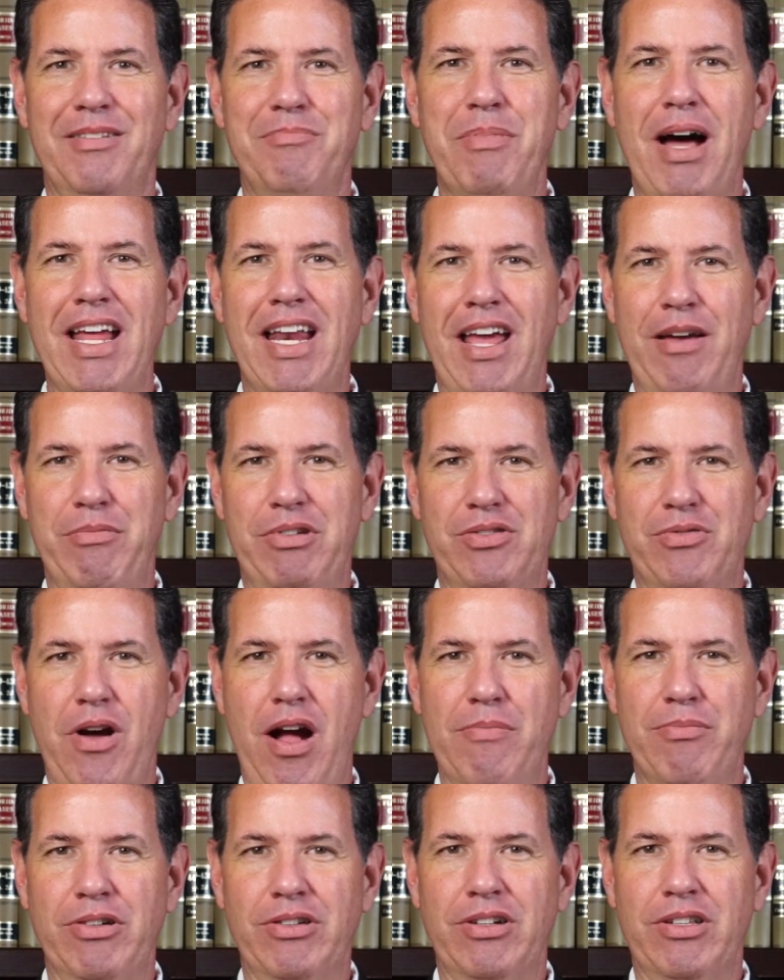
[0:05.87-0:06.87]
my name is
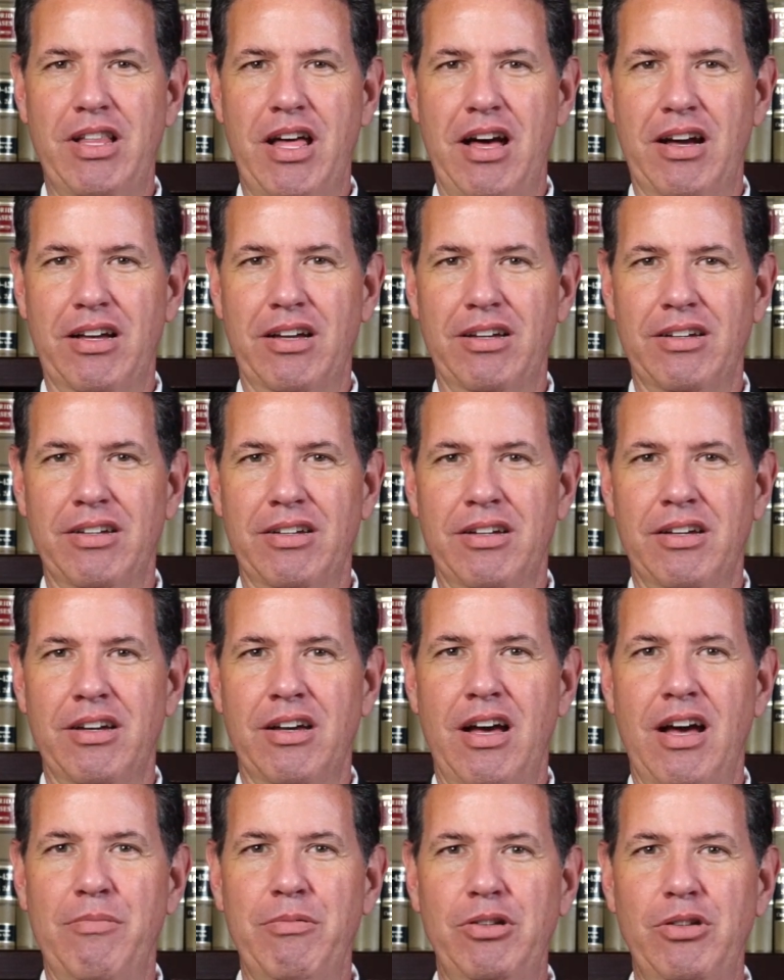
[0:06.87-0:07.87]
Robert Gluck.
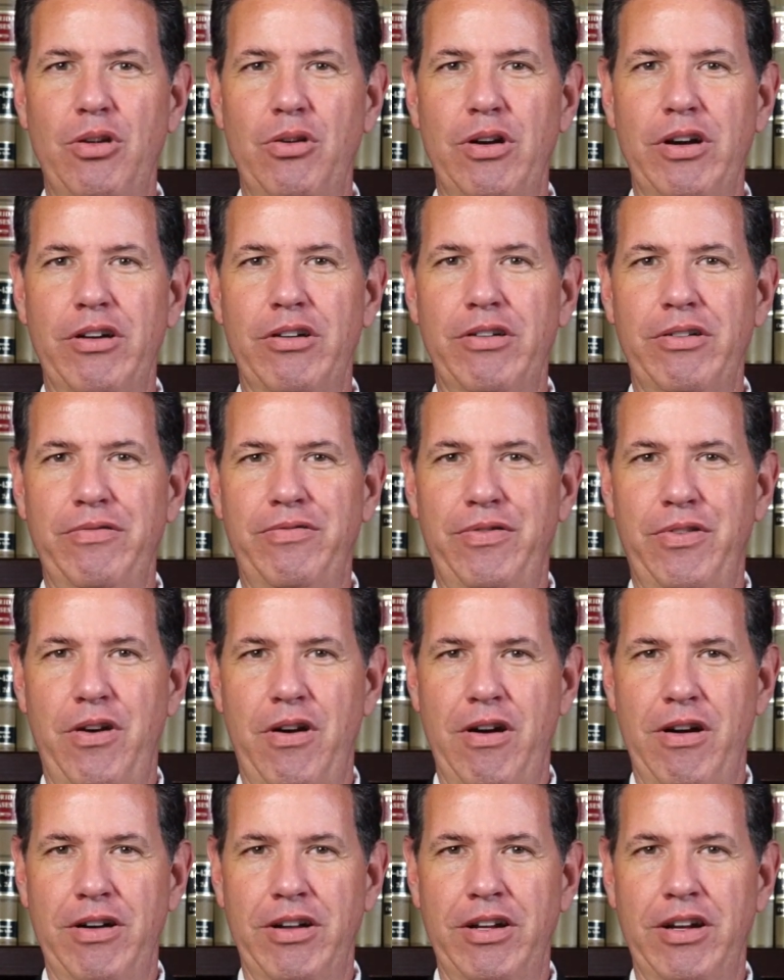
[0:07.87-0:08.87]
I'm a lawyer in
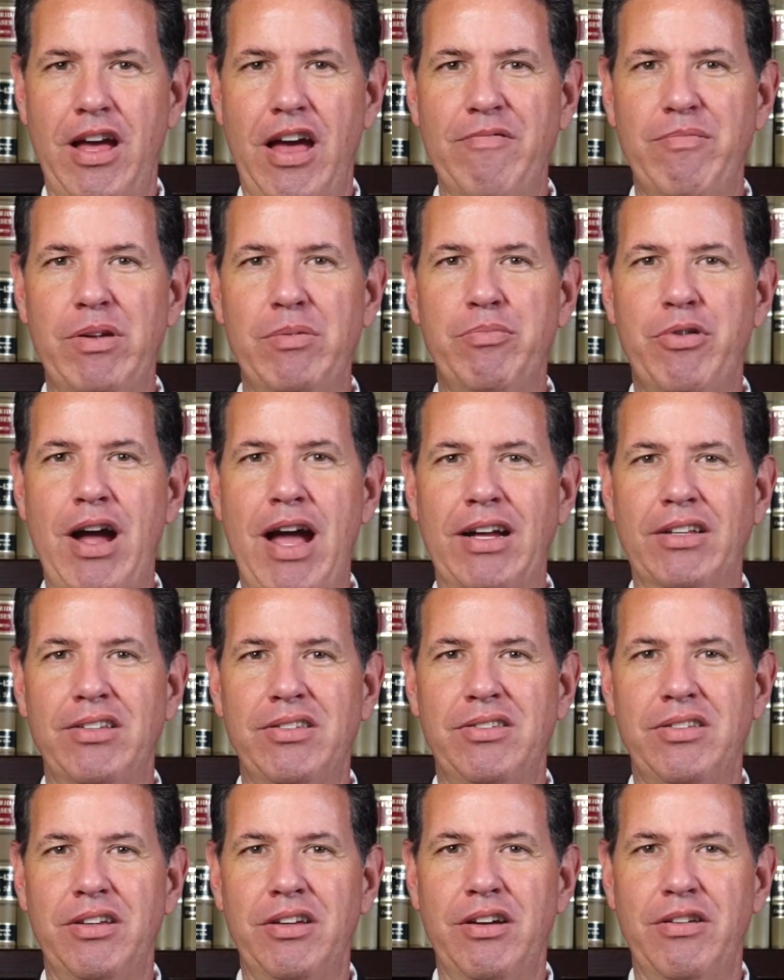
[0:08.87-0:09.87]
Florida and I've been
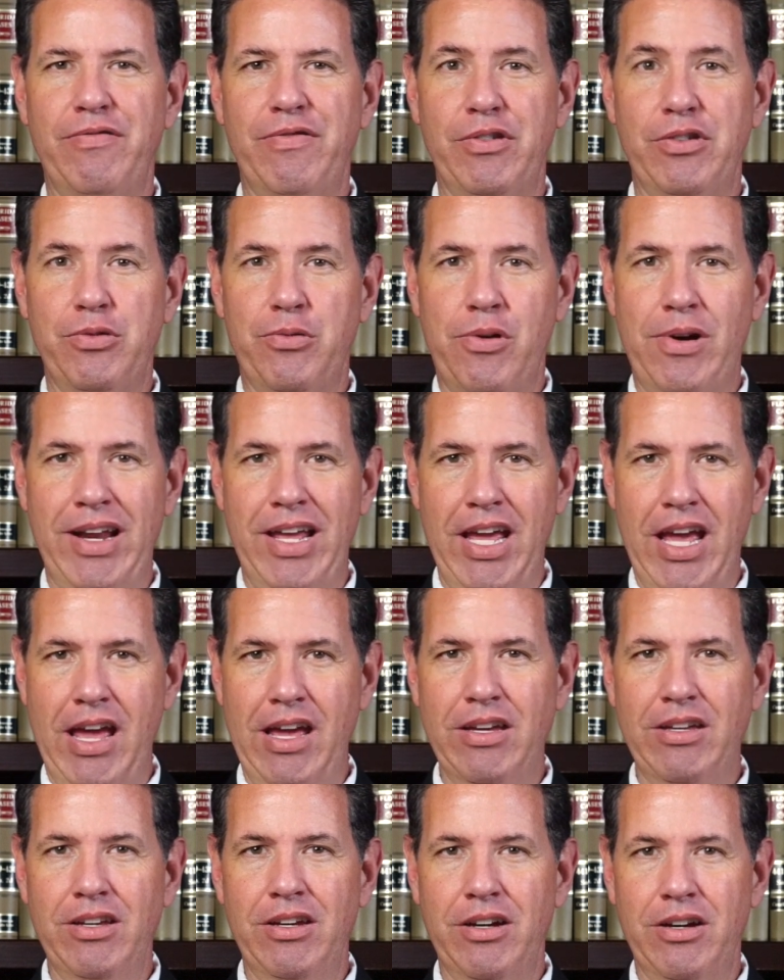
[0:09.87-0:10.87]
practicing here for
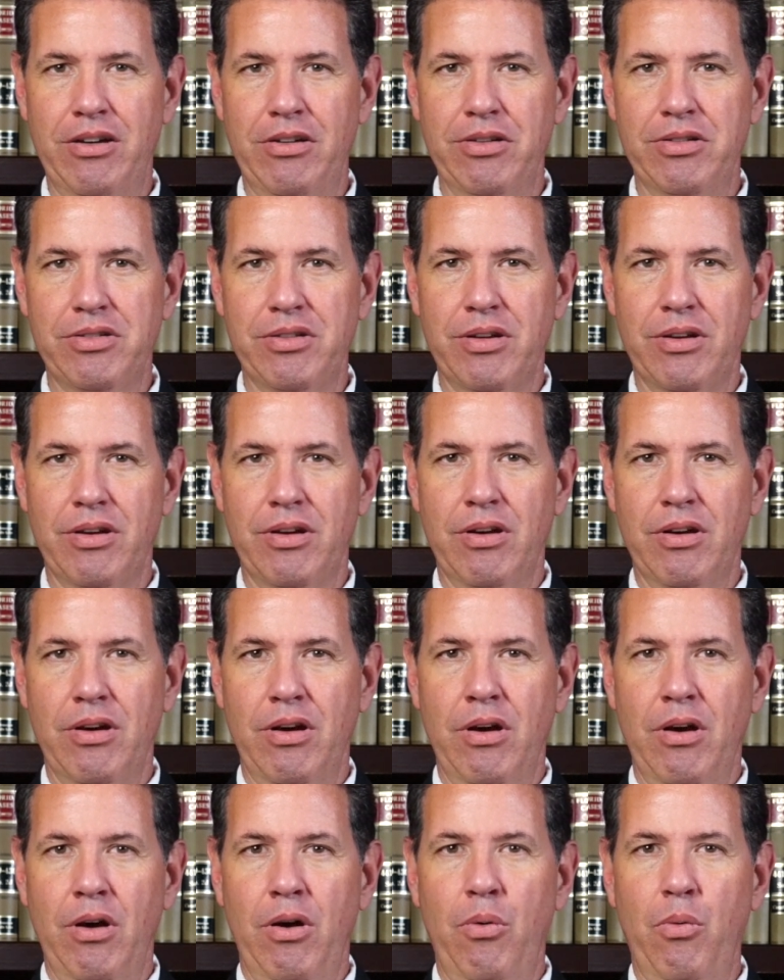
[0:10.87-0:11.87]
28 years.
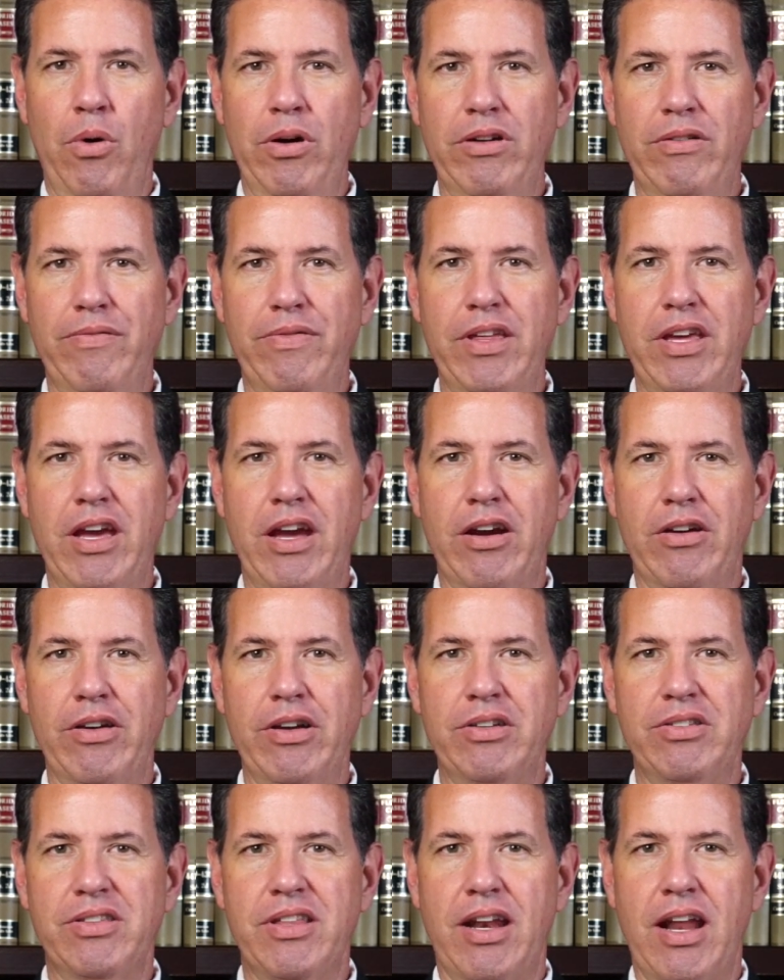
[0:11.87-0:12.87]
One of the
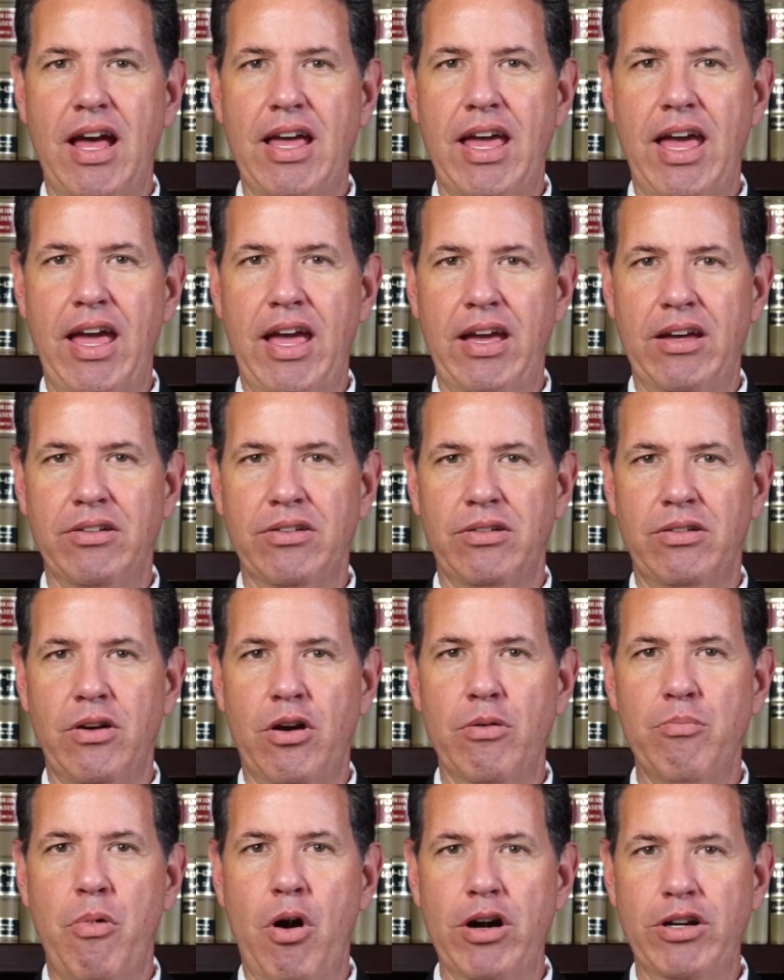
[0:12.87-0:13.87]
areas that I handle
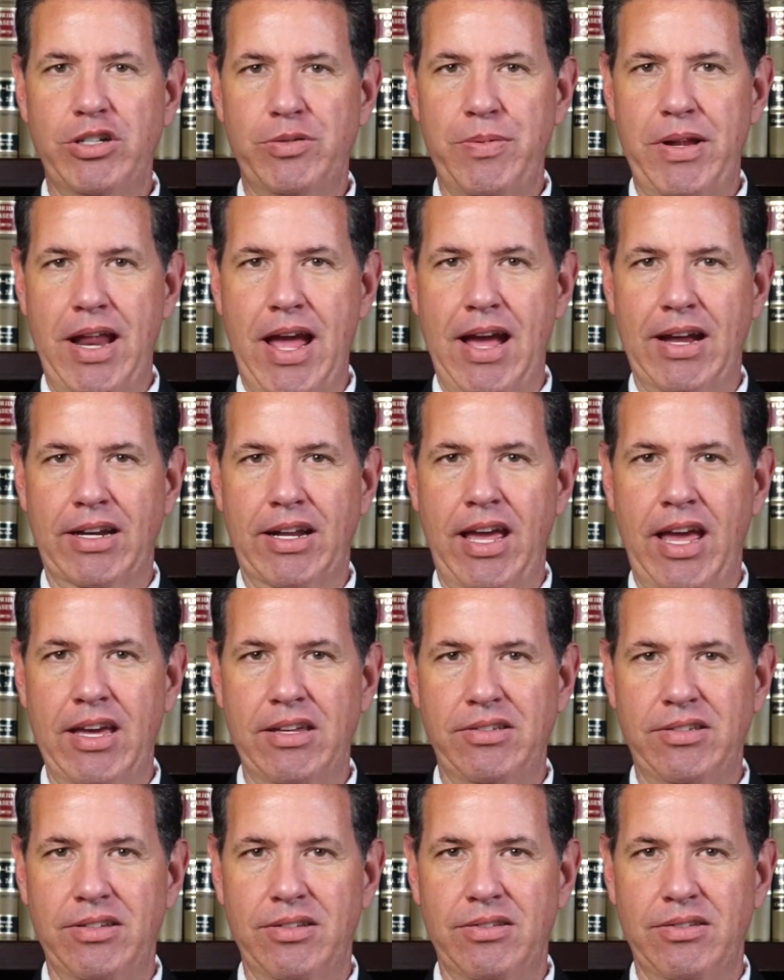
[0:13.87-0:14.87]
are Marchman Act
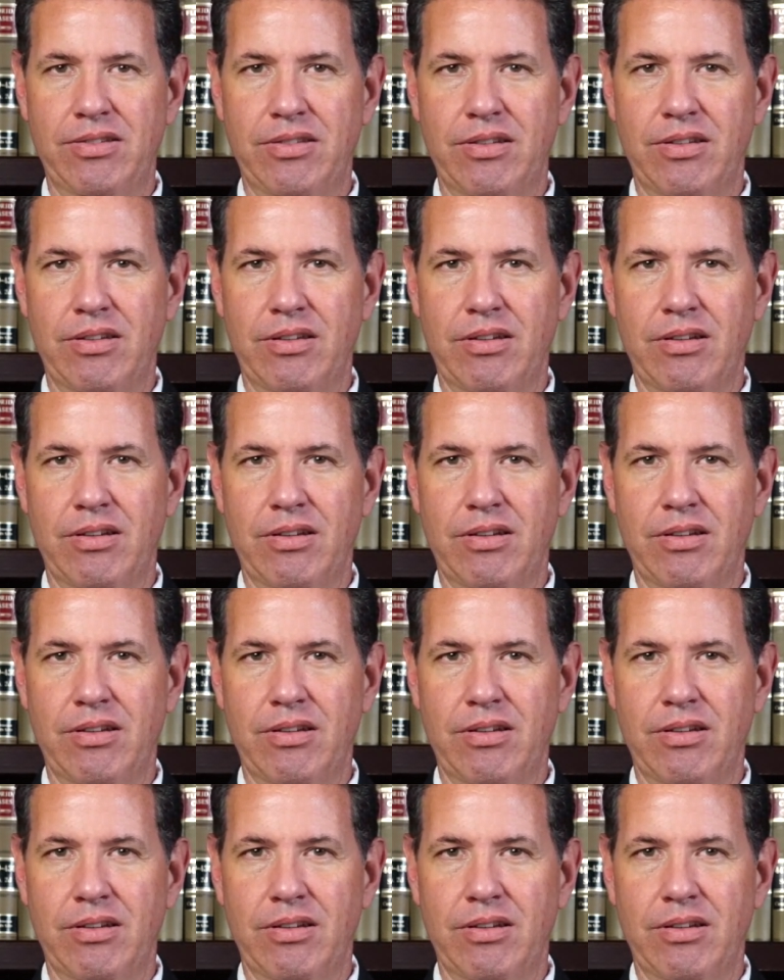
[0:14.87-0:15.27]
cases.